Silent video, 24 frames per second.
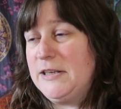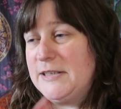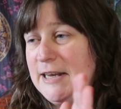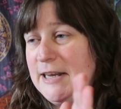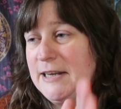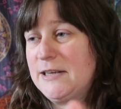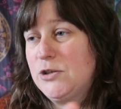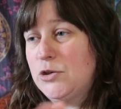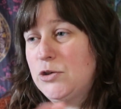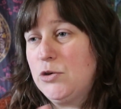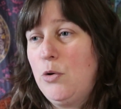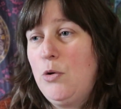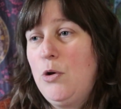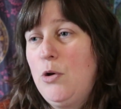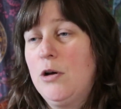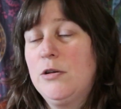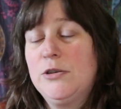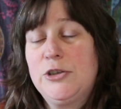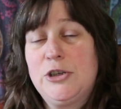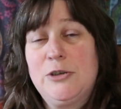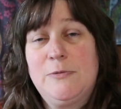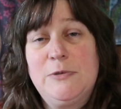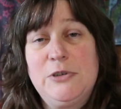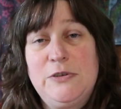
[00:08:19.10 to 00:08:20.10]
takes so
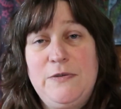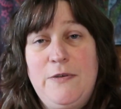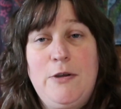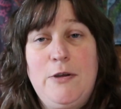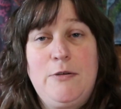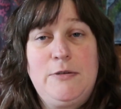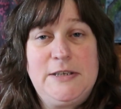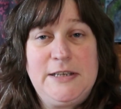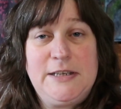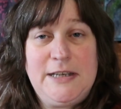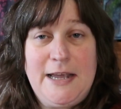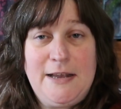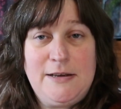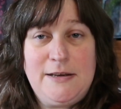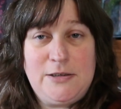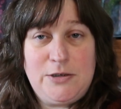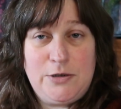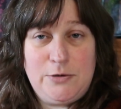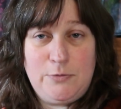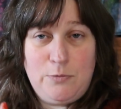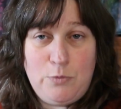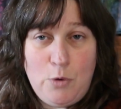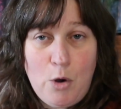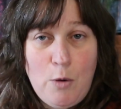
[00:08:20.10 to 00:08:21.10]
long and so much fuel
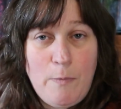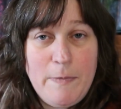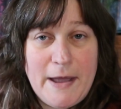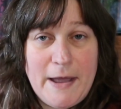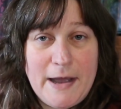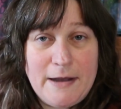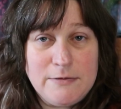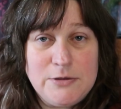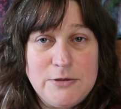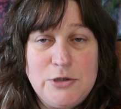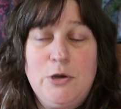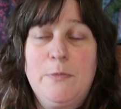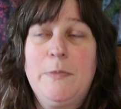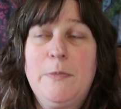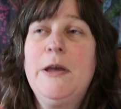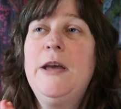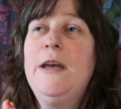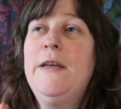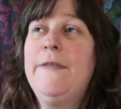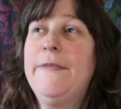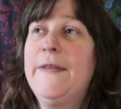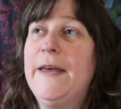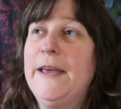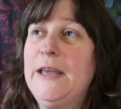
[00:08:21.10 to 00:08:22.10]
to warm the house up
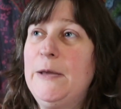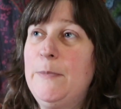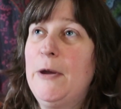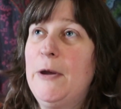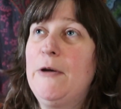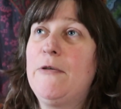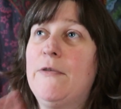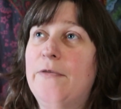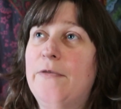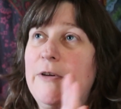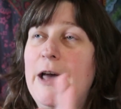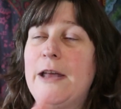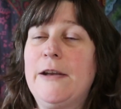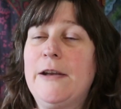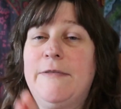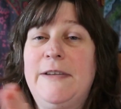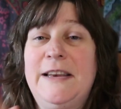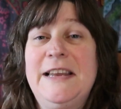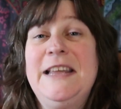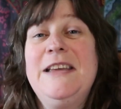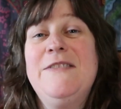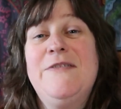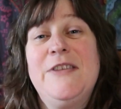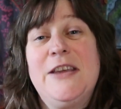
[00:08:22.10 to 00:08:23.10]
that you're better off kind of
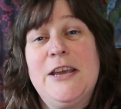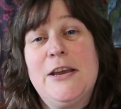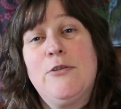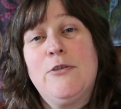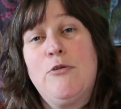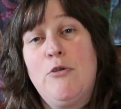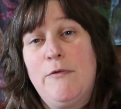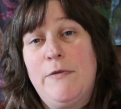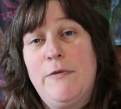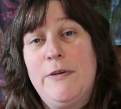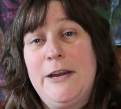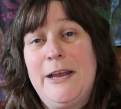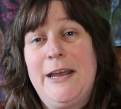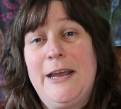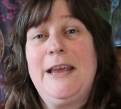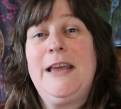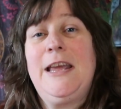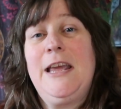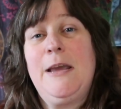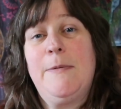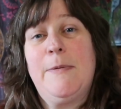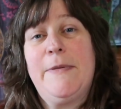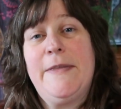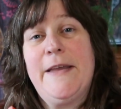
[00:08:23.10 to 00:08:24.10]
leaving it overnight
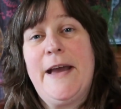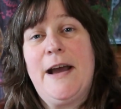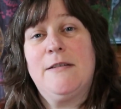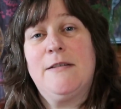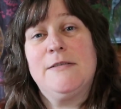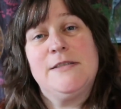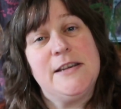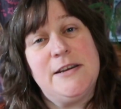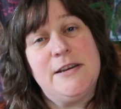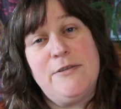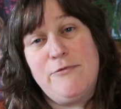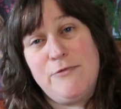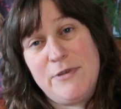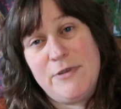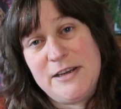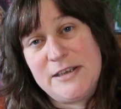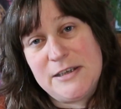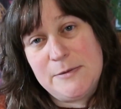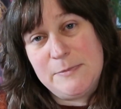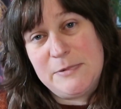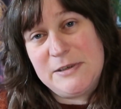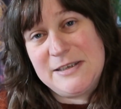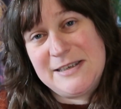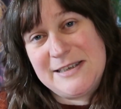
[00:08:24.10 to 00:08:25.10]
and keeping the house at a
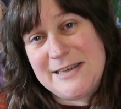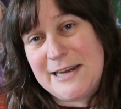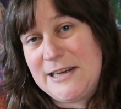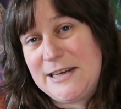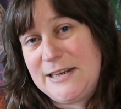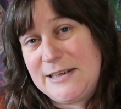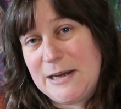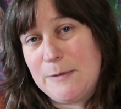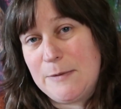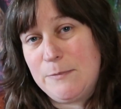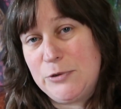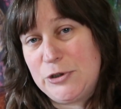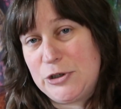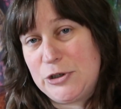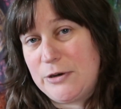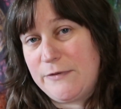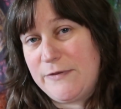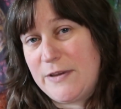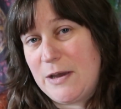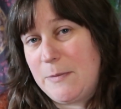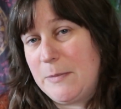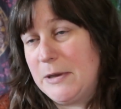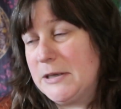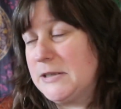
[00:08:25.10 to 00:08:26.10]
reasonable steady temperature,
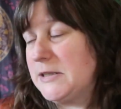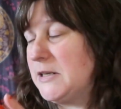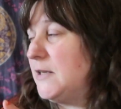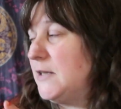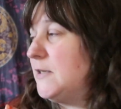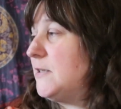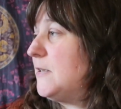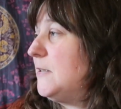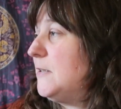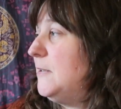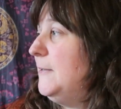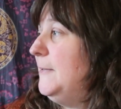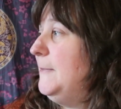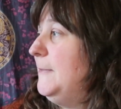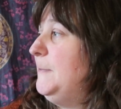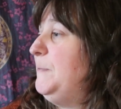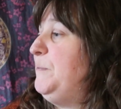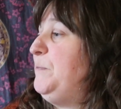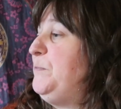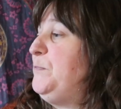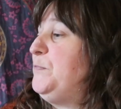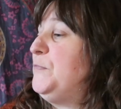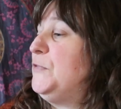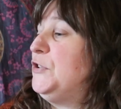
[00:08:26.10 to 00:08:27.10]
if that makes sense.
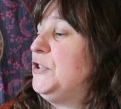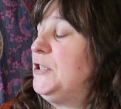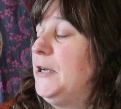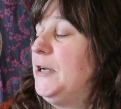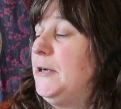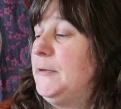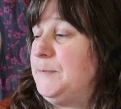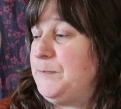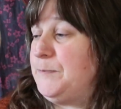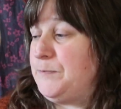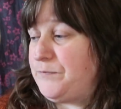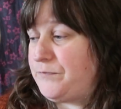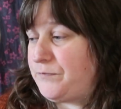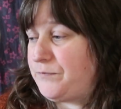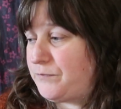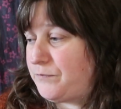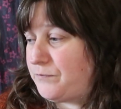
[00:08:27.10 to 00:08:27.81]
So